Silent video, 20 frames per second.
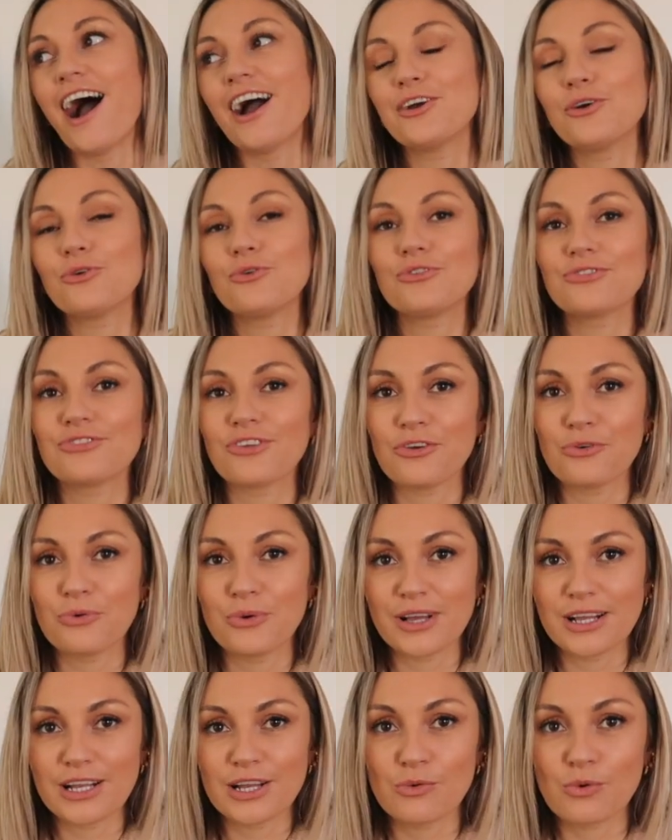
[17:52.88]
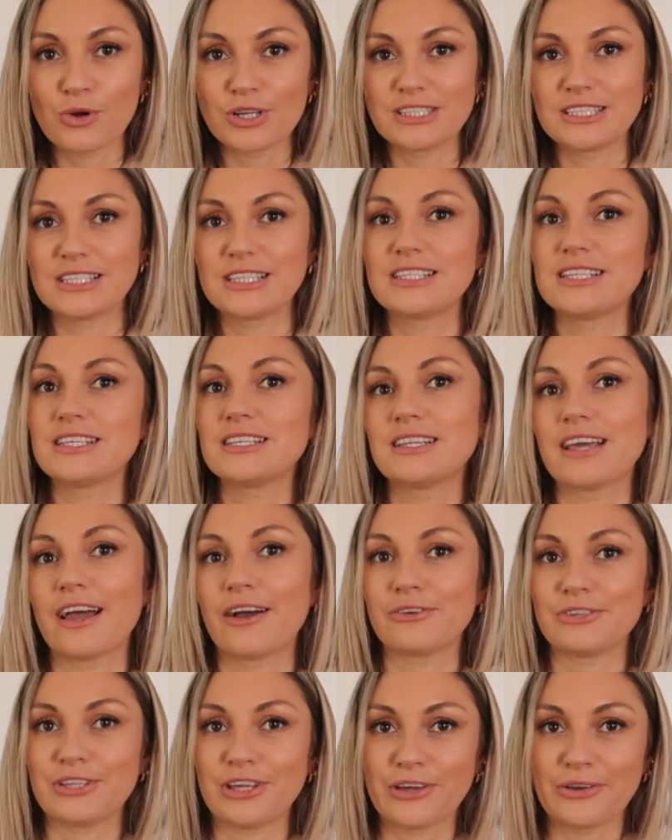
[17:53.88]
I also quickly wanted to
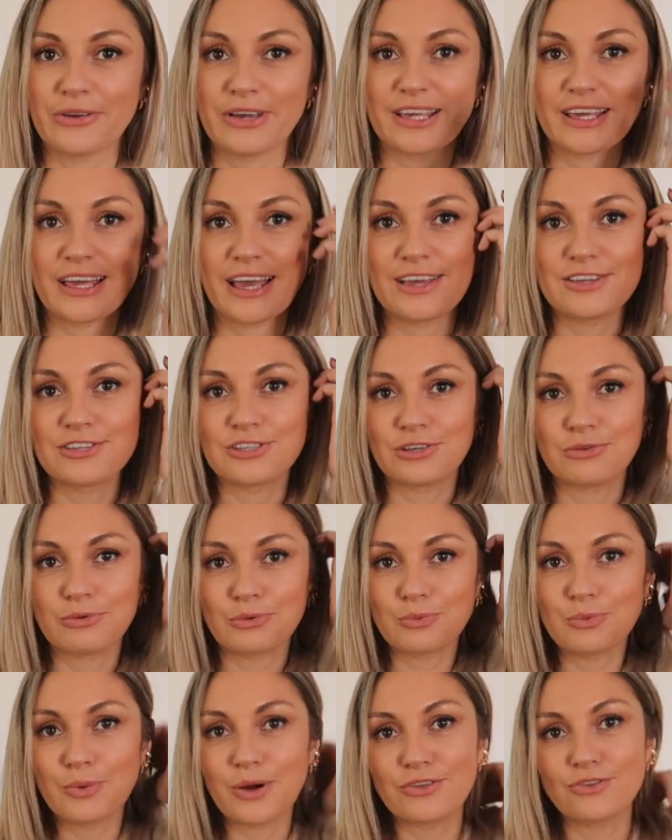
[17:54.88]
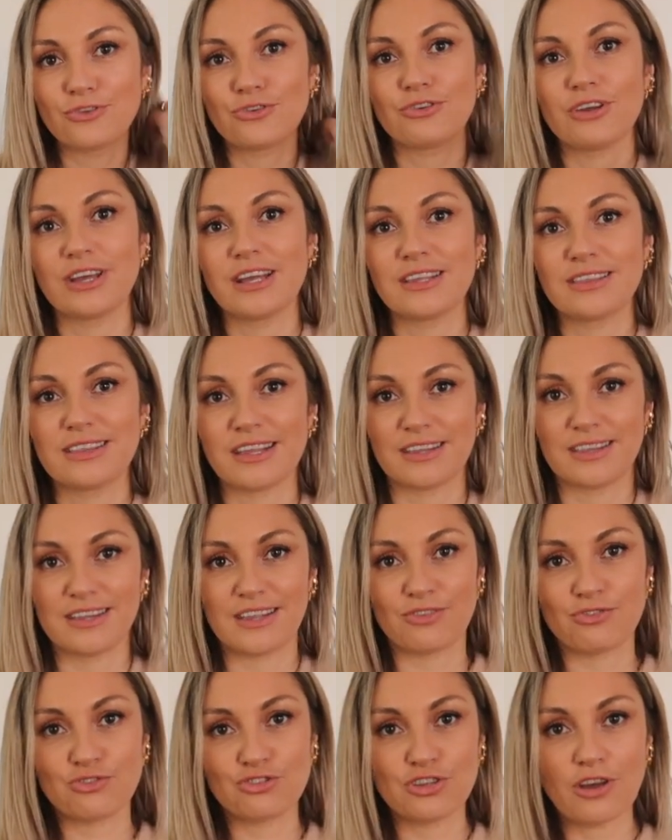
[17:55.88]
tell you, in case you were wondering, that
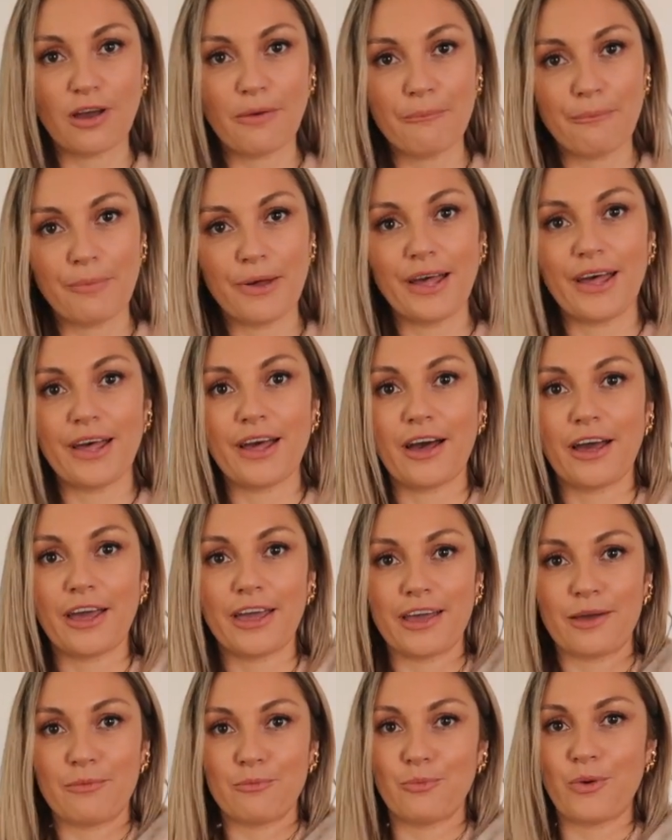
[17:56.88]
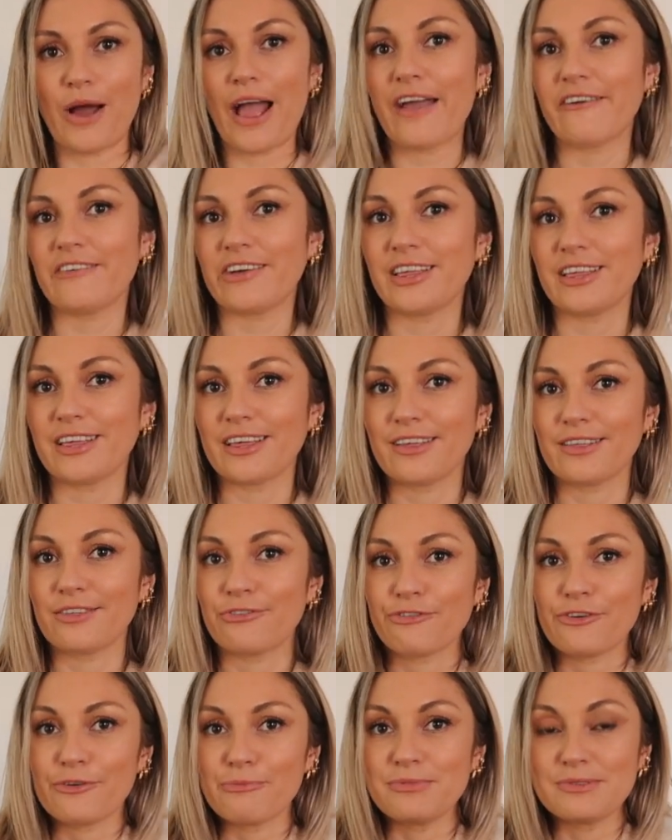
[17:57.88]
this jumper I am wearing is
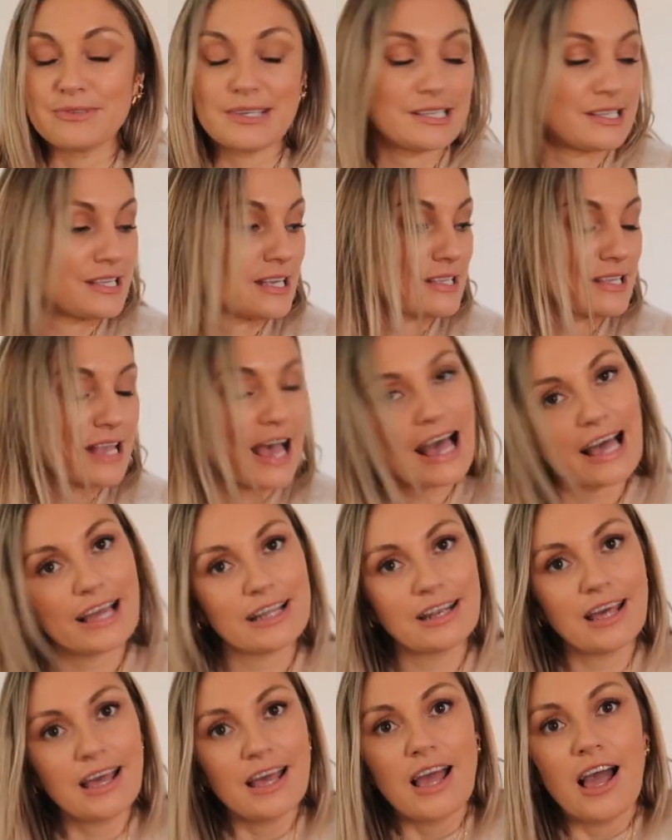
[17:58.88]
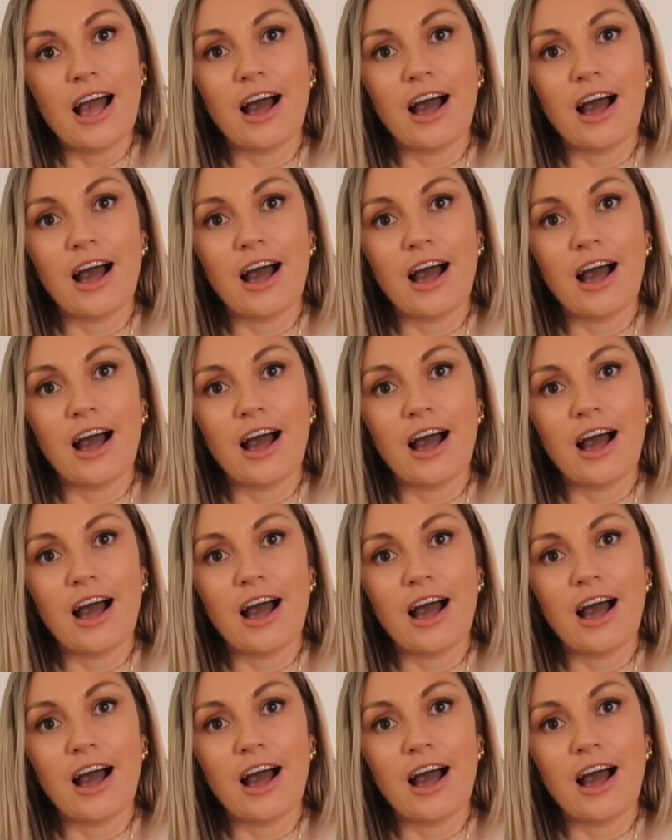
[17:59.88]
from Sezane.